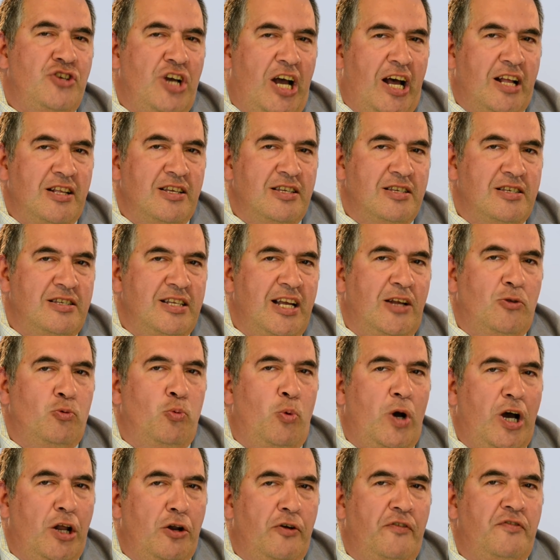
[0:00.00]
chance that
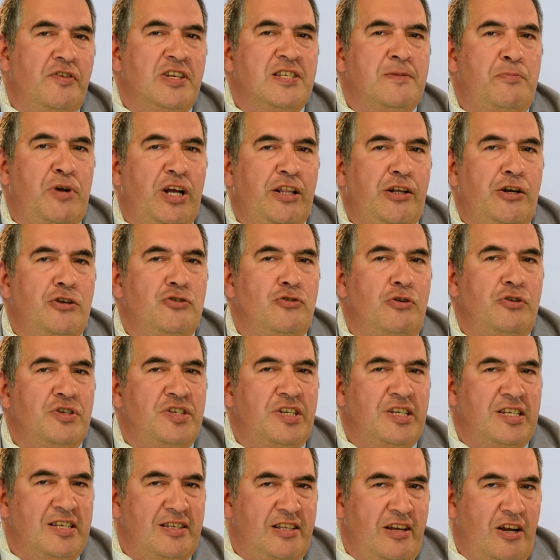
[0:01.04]
one of his brothers or
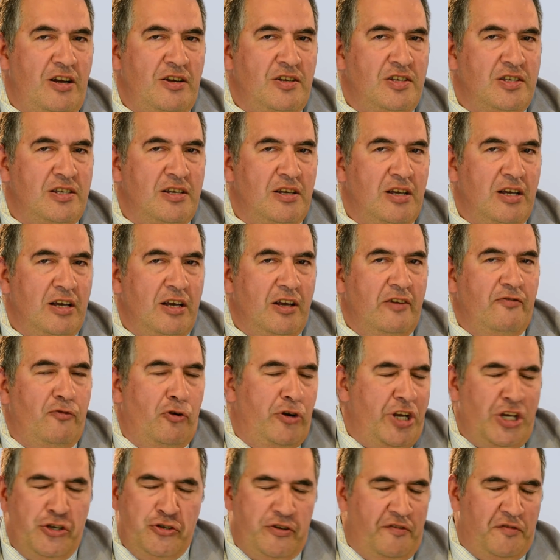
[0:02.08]
sisters,
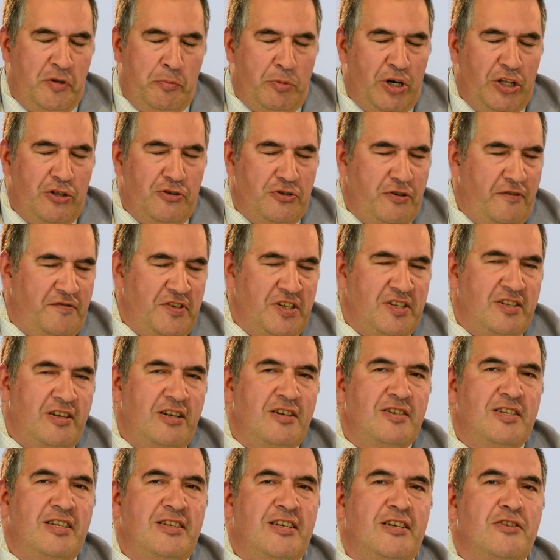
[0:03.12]
for each of the brothers or
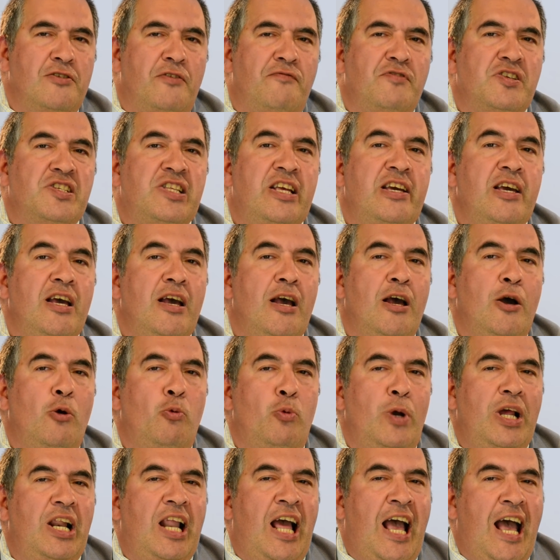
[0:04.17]
sisters, this is obviously,
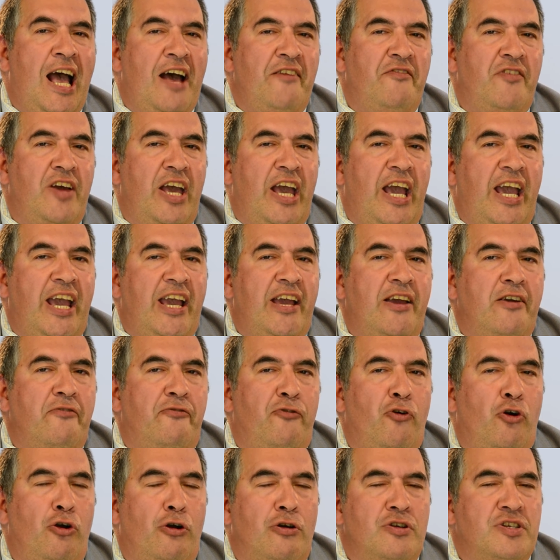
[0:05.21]
will have a
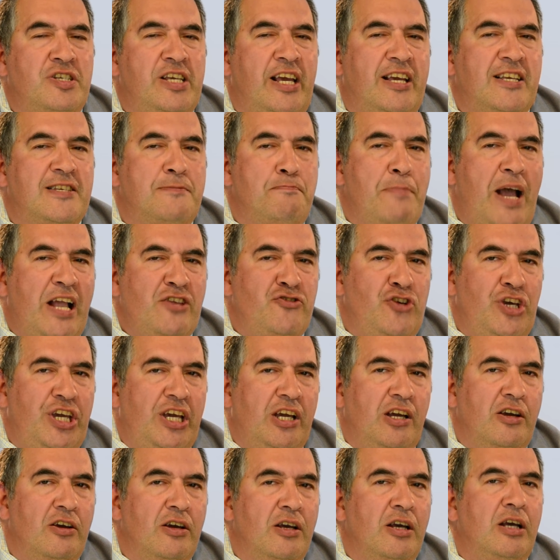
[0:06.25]
4-on-6
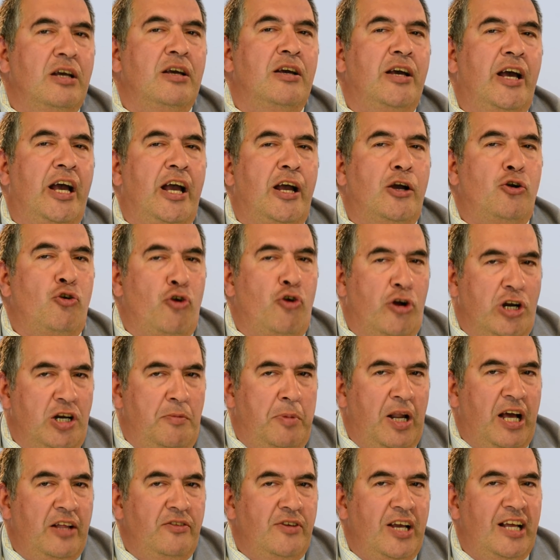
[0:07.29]
matching cord
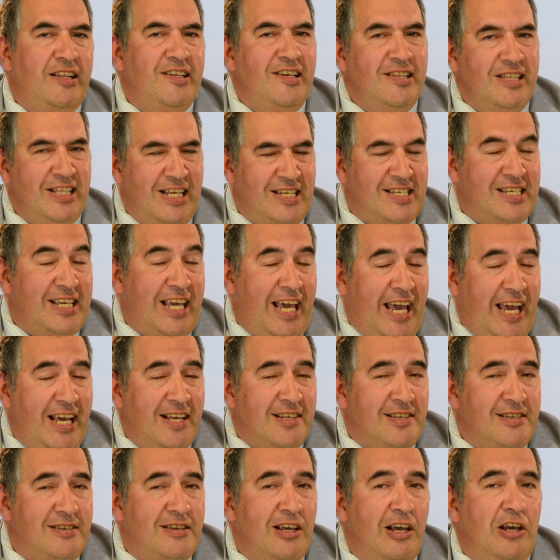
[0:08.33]
blood. And in this
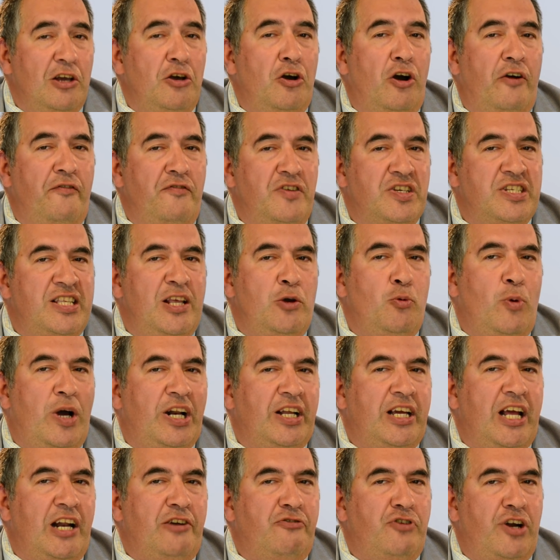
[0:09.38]
case, obviously, one
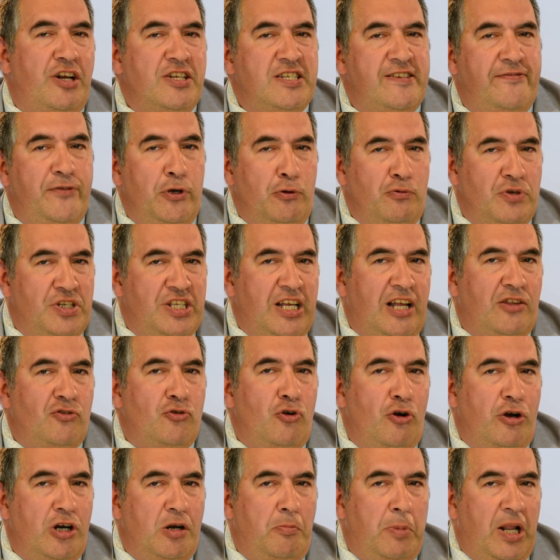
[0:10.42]
can transfuse that
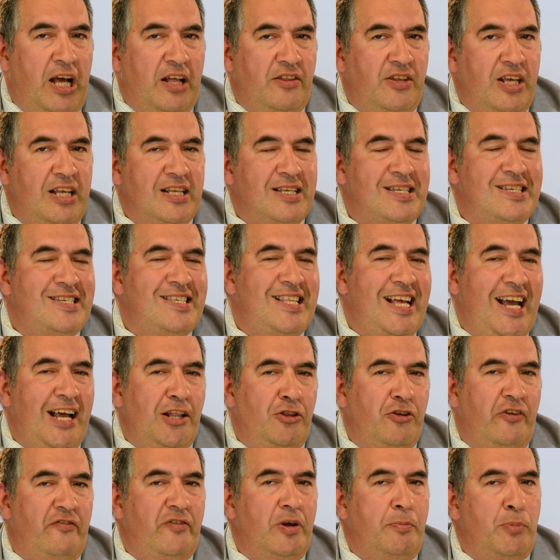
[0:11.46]
cord blood
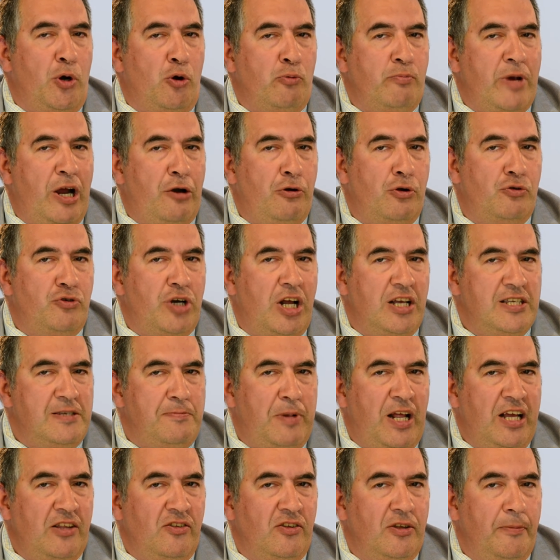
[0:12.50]
instead of a bone marrow
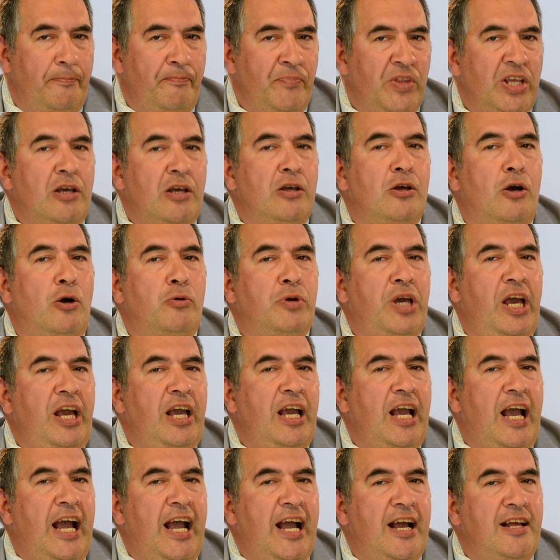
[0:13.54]
transplant,
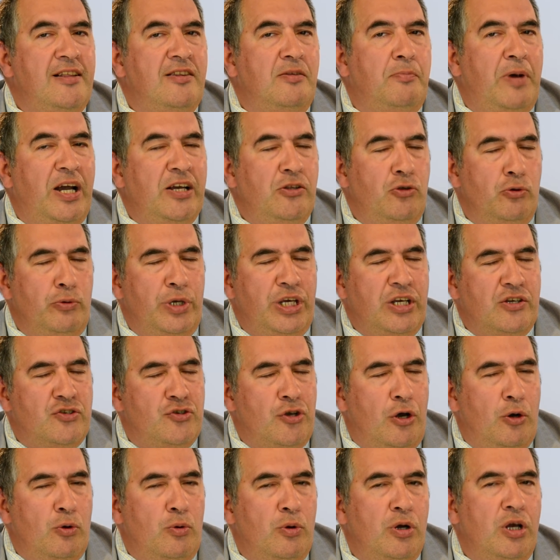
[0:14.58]
okay? And by doing
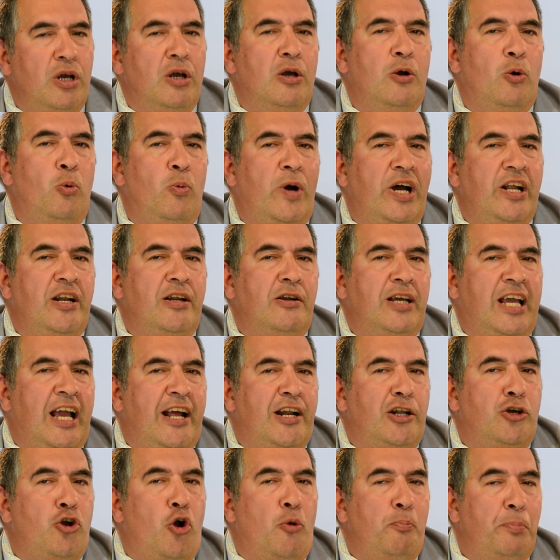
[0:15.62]
so, one
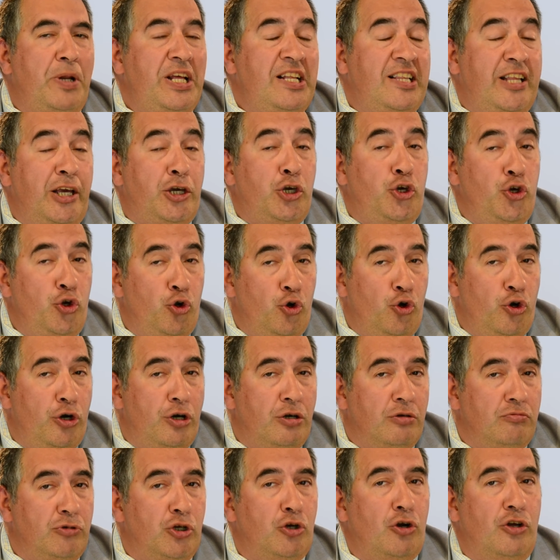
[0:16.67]
can completely
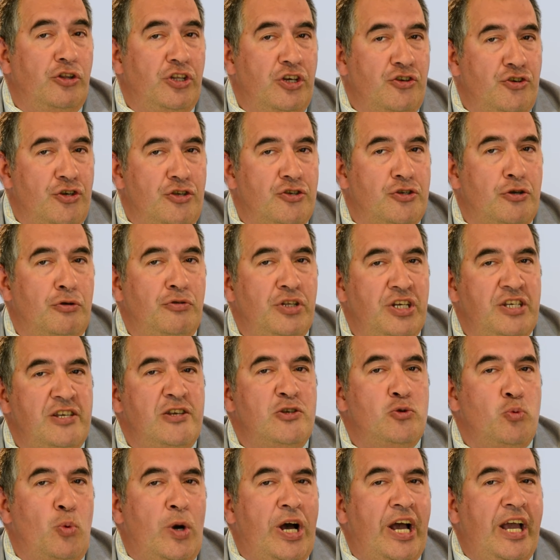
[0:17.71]
cure the condition. So this
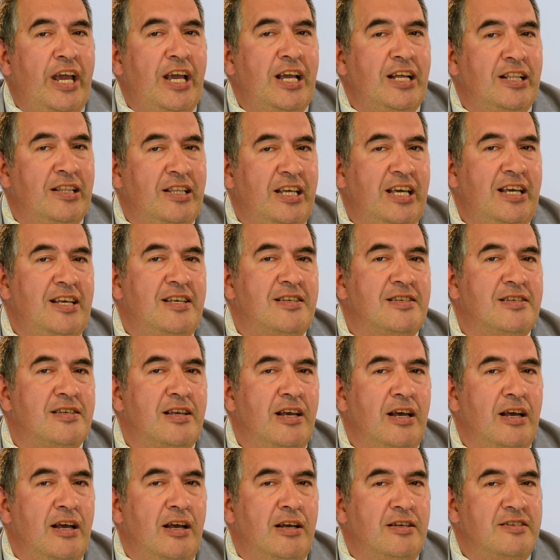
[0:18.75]
is why in
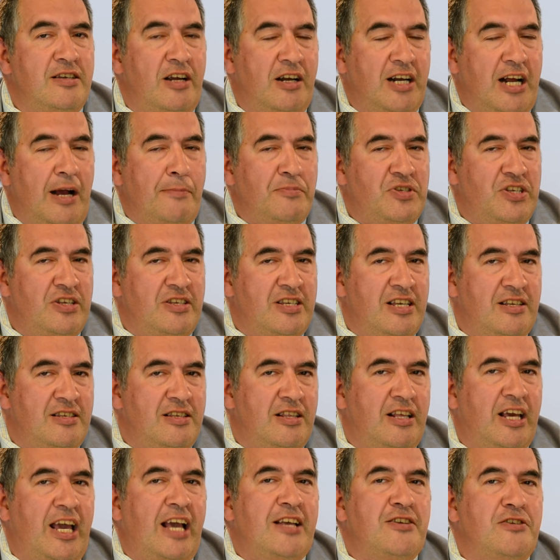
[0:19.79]
these circumstances,
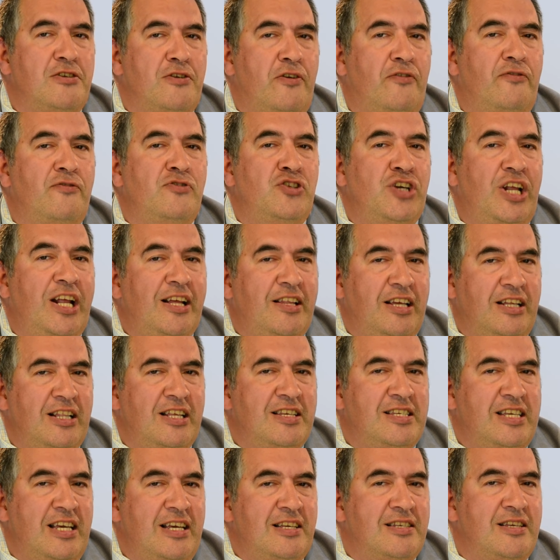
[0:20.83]
in the cases of genetic
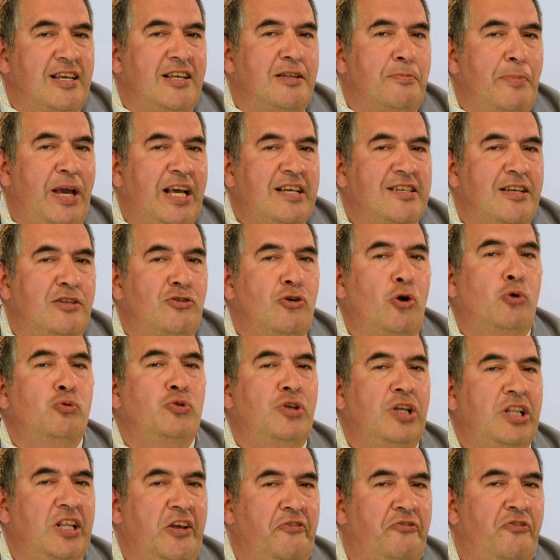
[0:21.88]
disease, it makes a
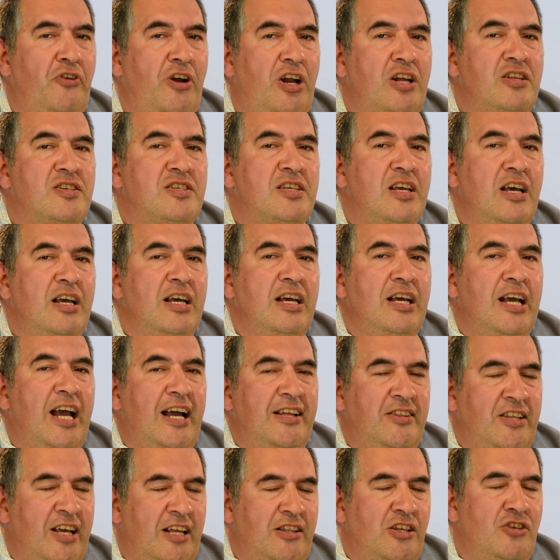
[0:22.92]
total difference.
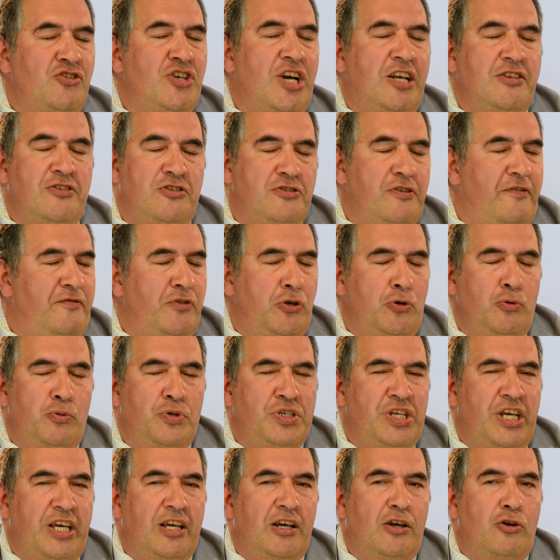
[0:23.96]
And then the chances of
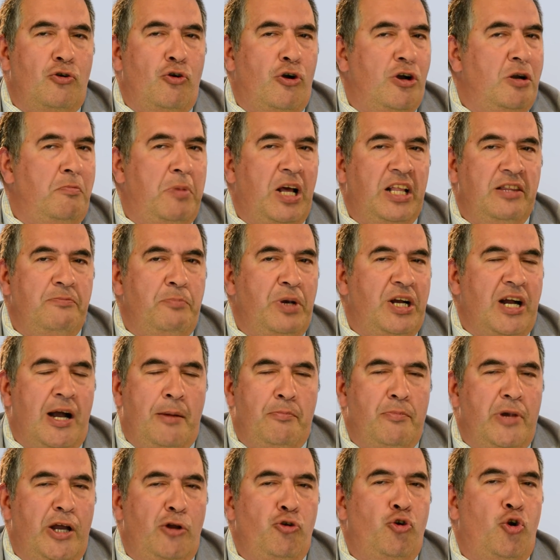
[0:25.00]
using cord blood
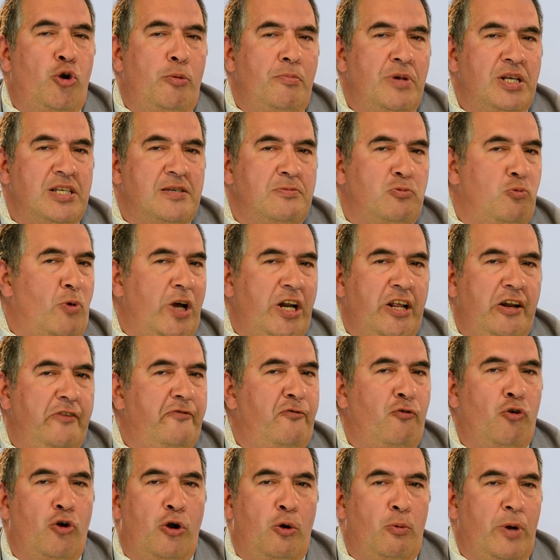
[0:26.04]
become enormous, 1 in
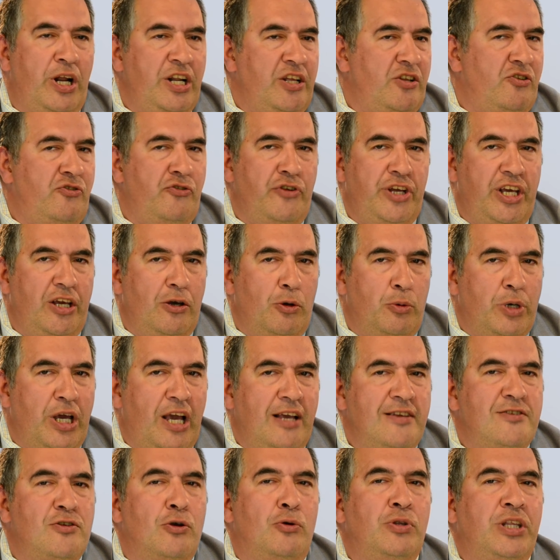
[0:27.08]
4, 1 in 3,
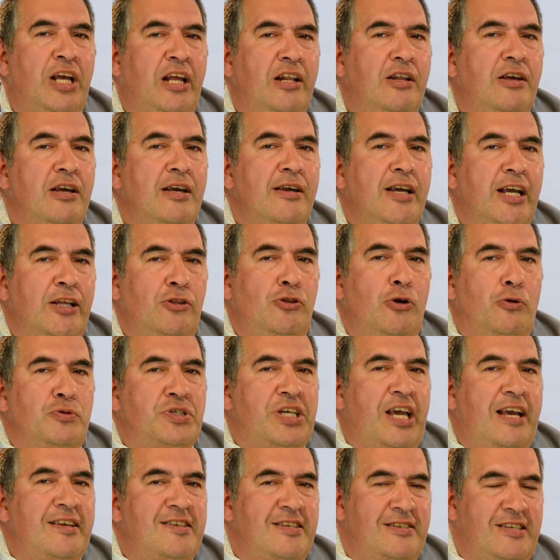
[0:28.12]
okay? So then in those
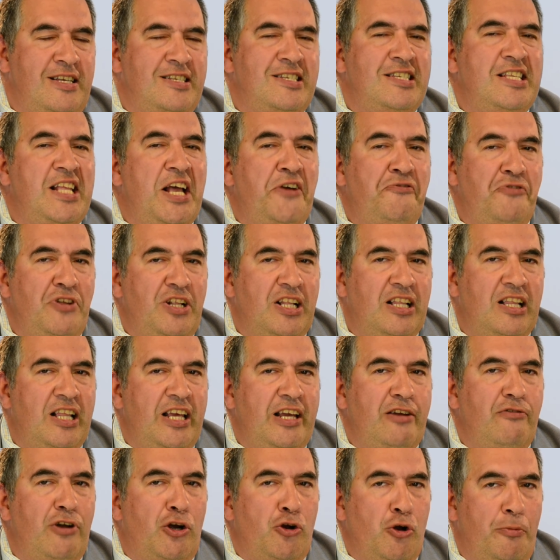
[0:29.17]
cases, it's
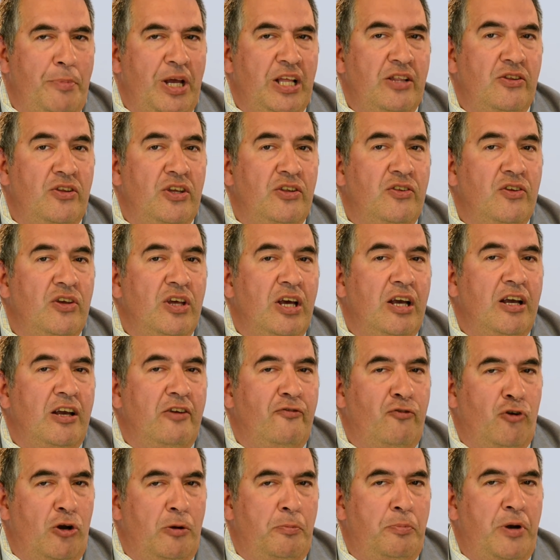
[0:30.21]
definitely recommended
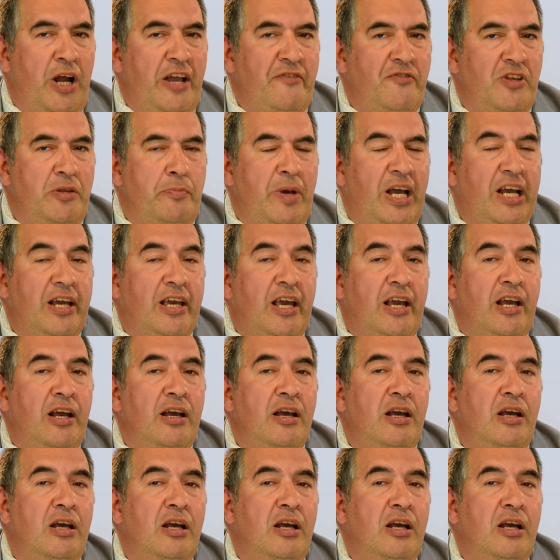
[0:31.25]
for private banking.